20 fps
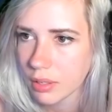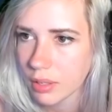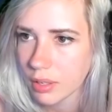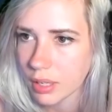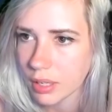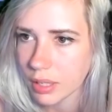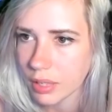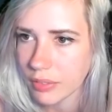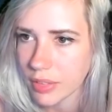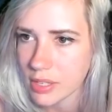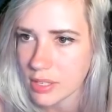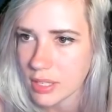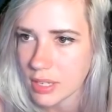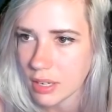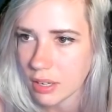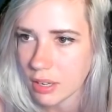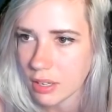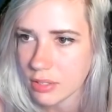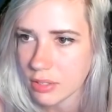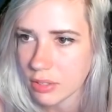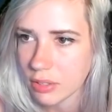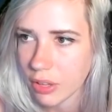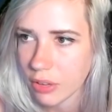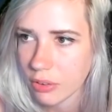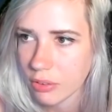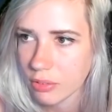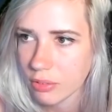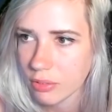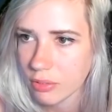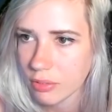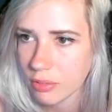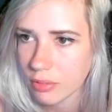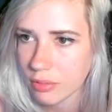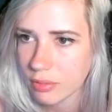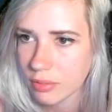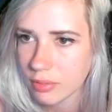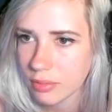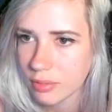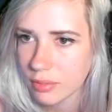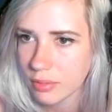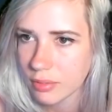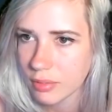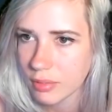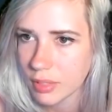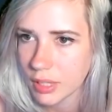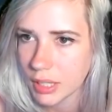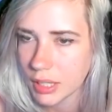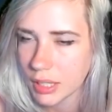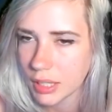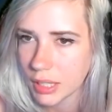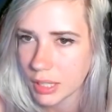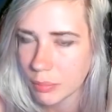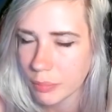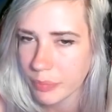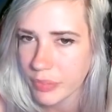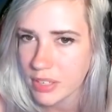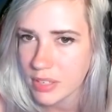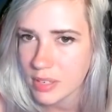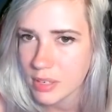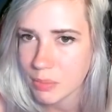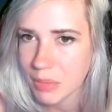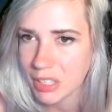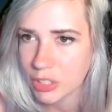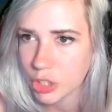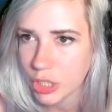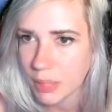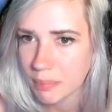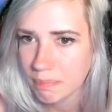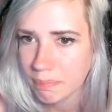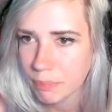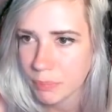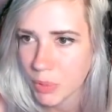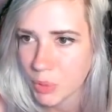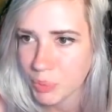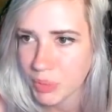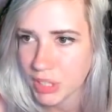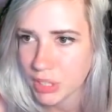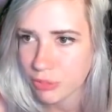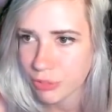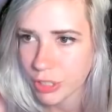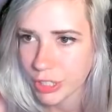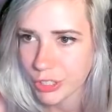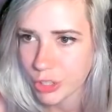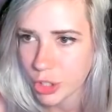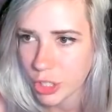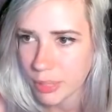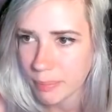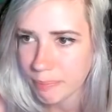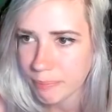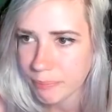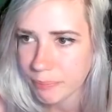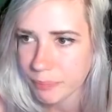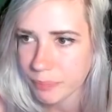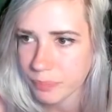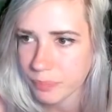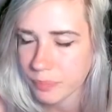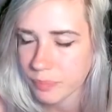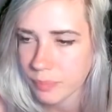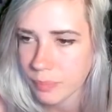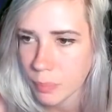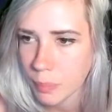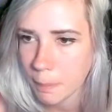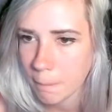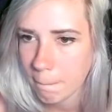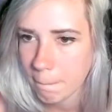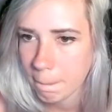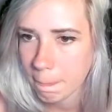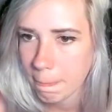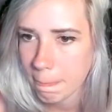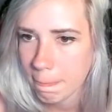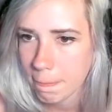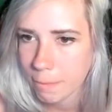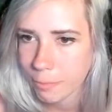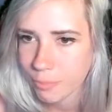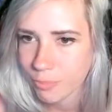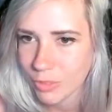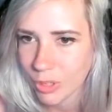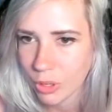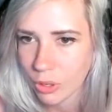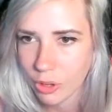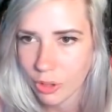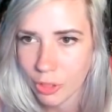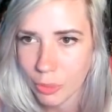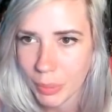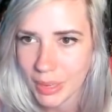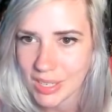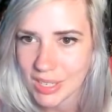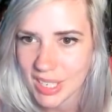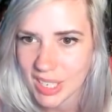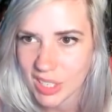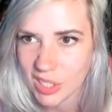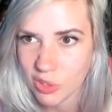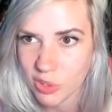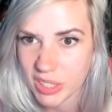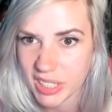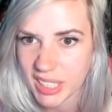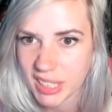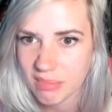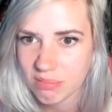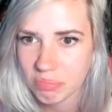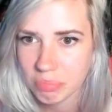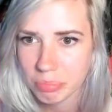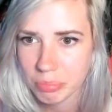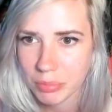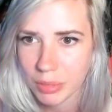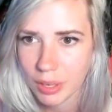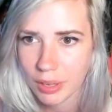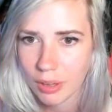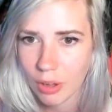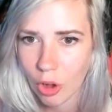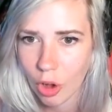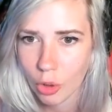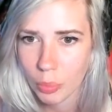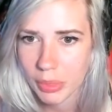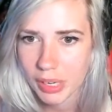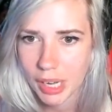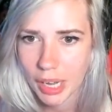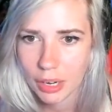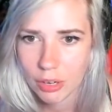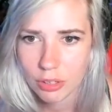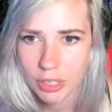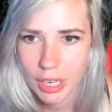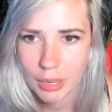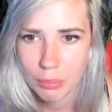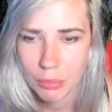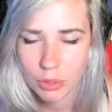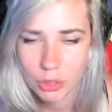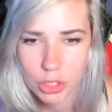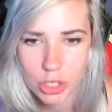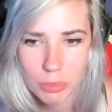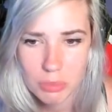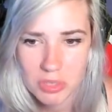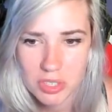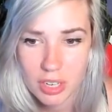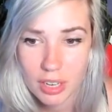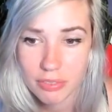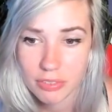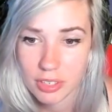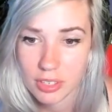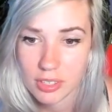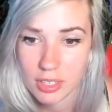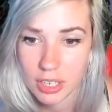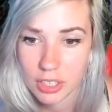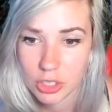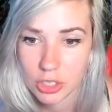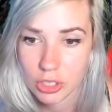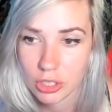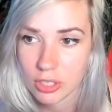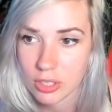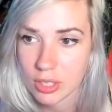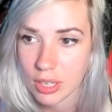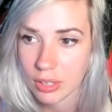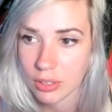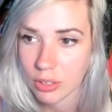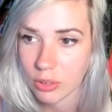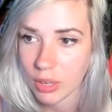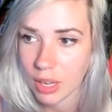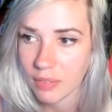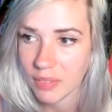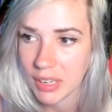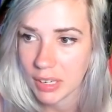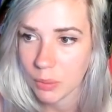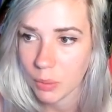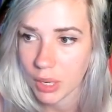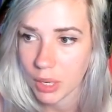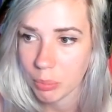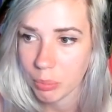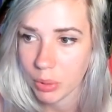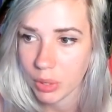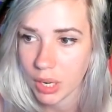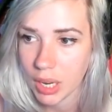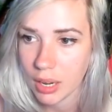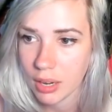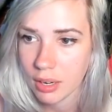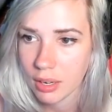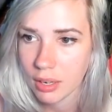I love that sandcastle, though. This is my gym, my beachfront gym. Got all the basics, really. Hoping I don't get more gym stuff, because I sure as hell don't have anywhere to put it.